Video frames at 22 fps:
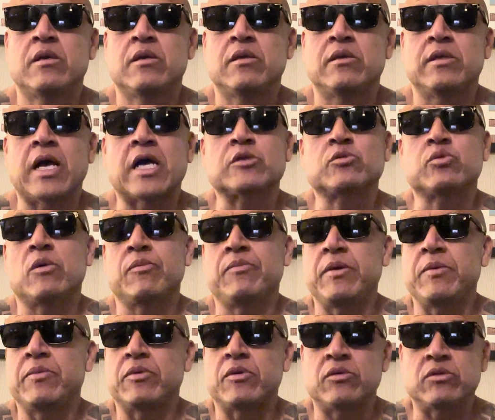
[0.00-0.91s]
That's what
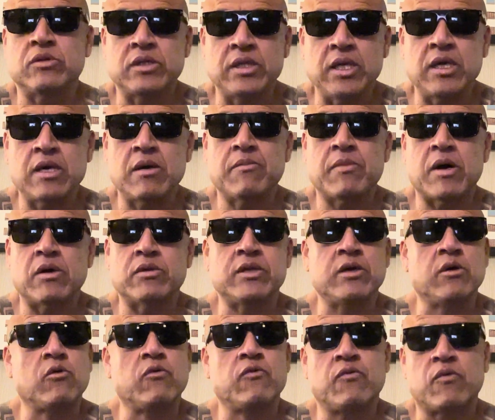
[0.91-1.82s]
people don't think about.
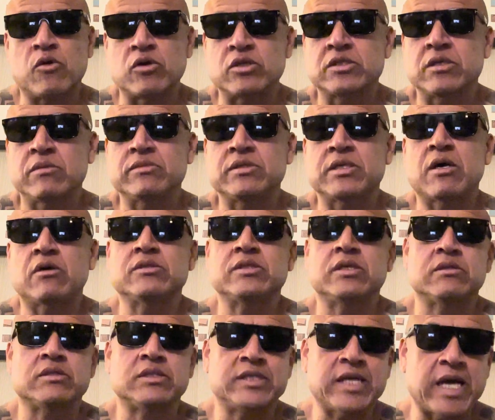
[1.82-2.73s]
They'll force themselves,
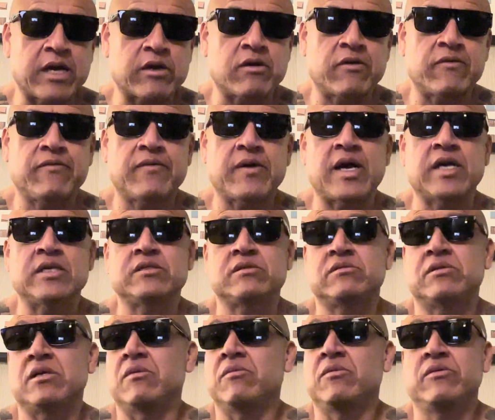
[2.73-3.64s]
they'll sacrifice.
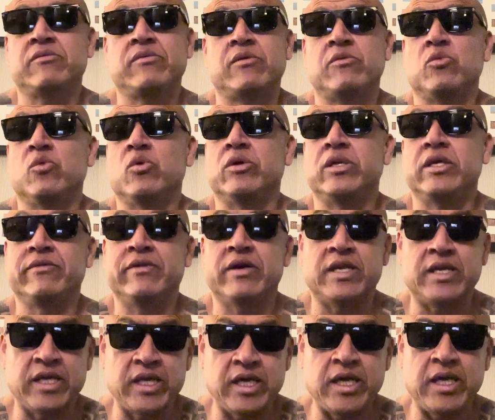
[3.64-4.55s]
Some of them won't
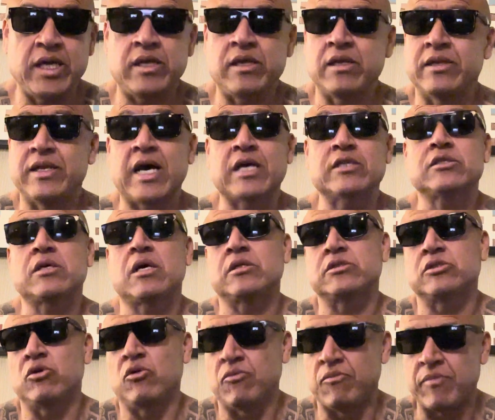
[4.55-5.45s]
even eat. That's
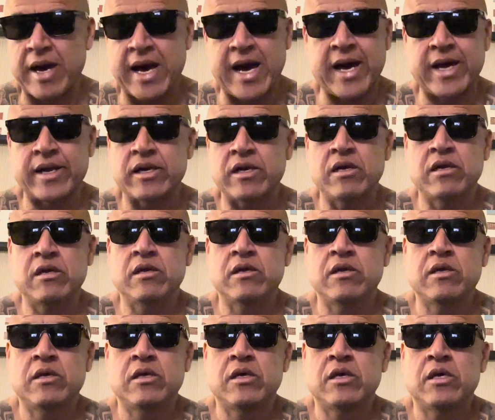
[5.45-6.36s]
also bad.
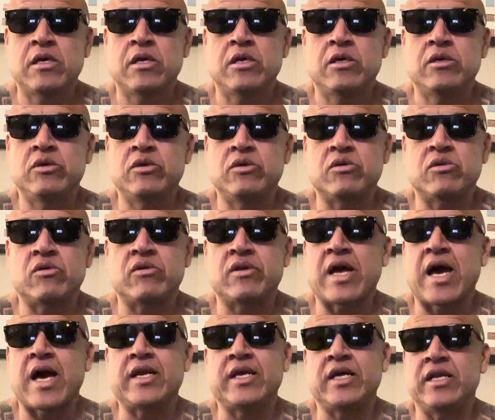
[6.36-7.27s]

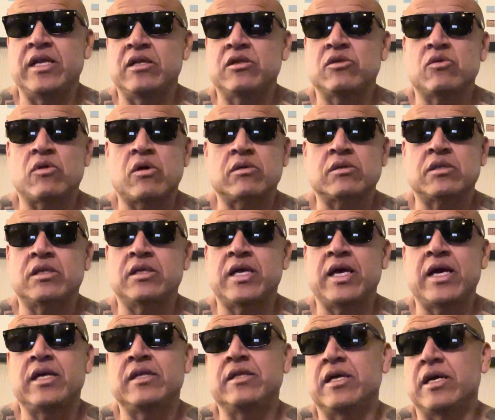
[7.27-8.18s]
Not eating throughout the
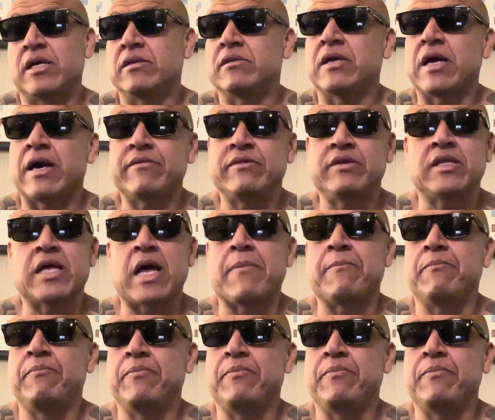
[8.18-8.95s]
day and then having that